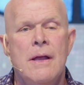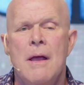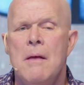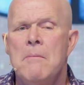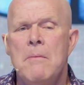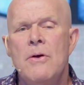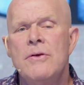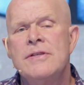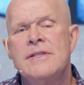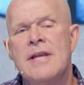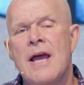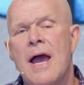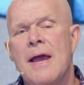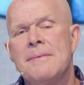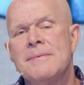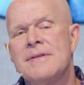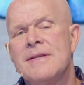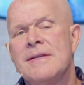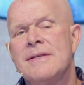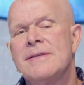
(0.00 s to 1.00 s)
Most
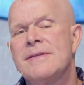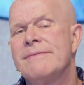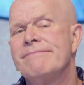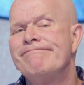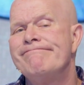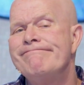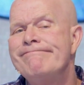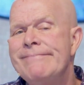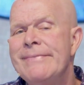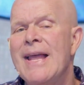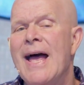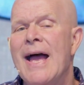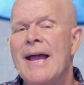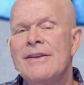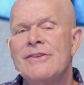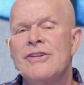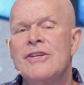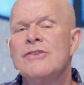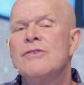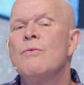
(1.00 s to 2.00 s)
times, it's
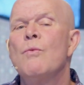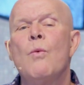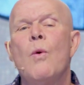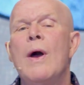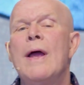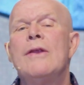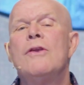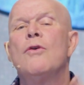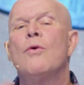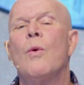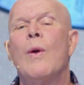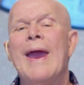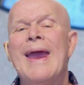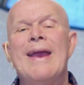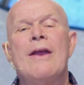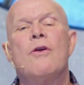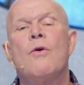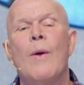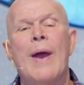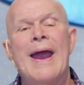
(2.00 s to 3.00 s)
not just one
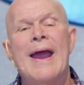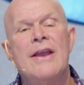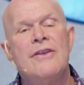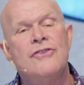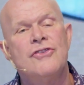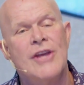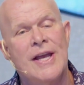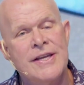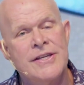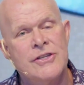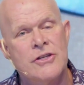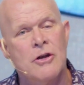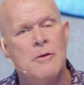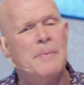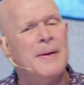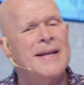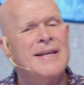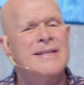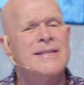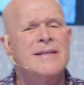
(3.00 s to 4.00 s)
great grand gesture,
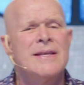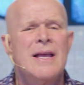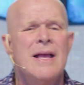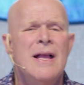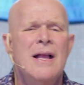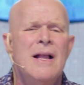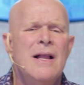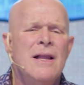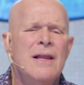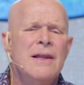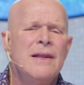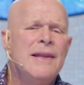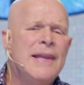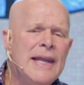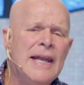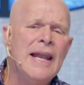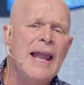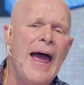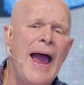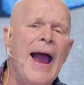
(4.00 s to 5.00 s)
but it's
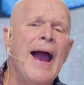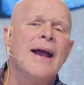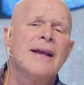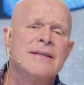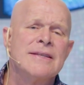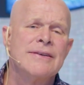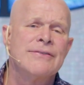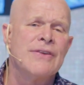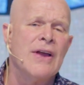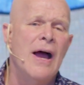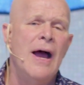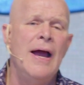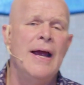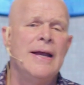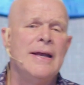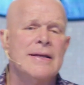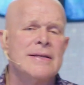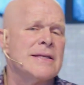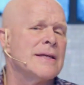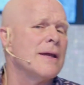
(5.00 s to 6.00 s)
little acts of
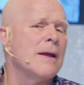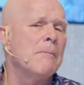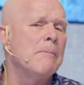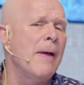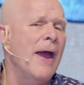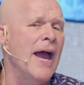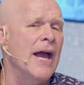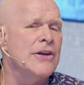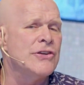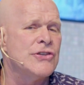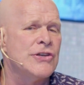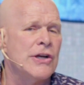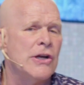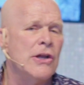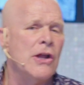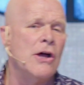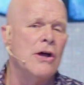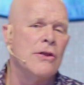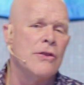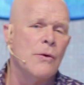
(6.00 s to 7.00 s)
kindness and compassion
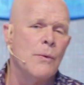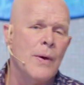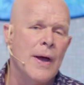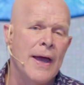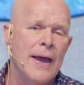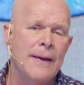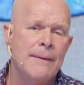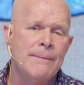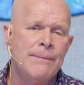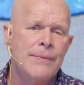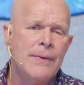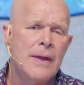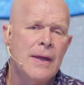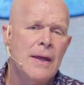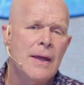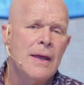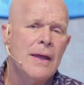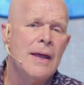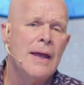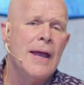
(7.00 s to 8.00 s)
along the way.
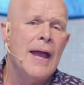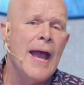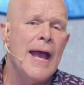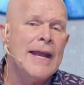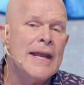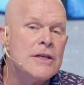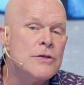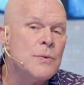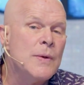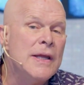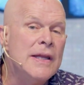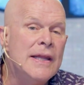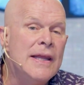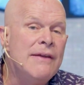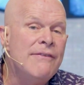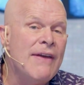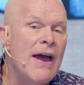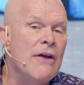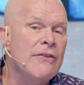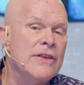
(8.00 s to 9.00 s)
And as we
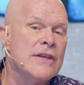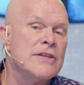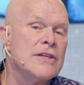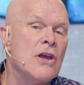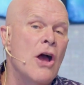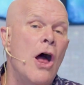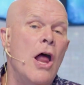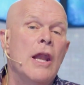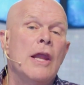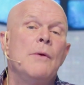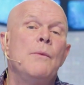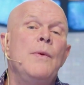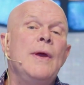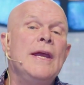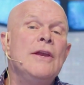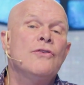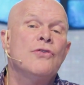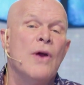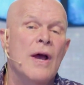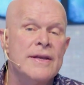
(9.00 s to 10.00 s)
live out this calling,
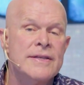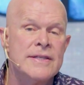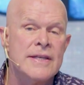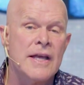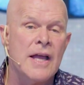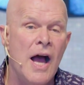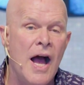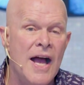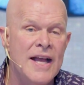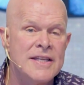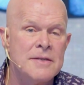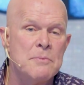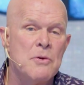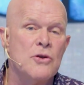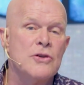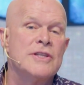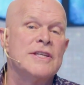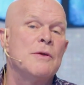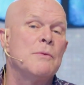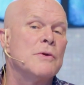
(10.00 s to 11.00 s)
we trust that God's
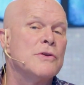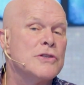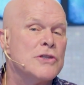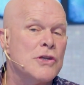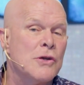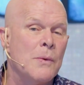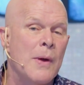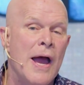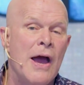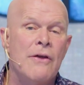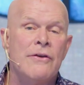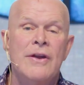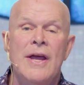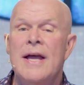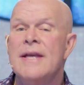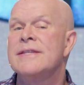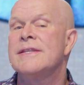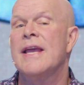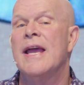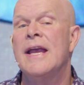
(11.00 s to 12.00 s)
mercy will surround
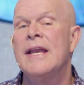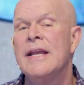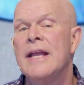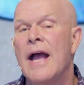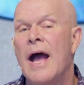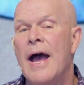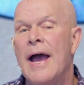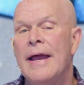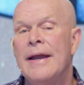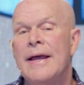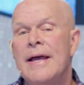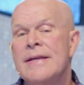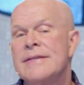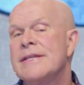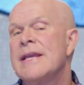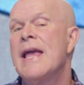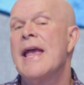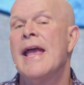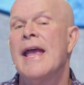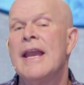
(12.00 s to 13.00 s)
us and guide us
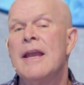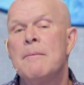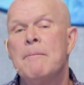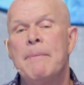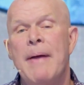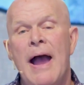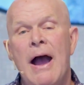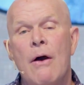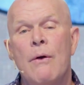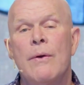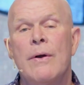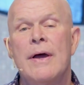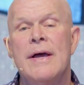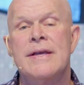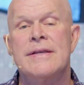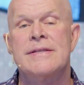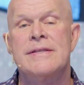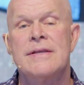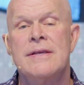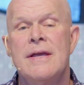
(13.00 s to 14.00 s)
and empower
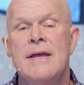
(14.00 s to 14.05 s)
us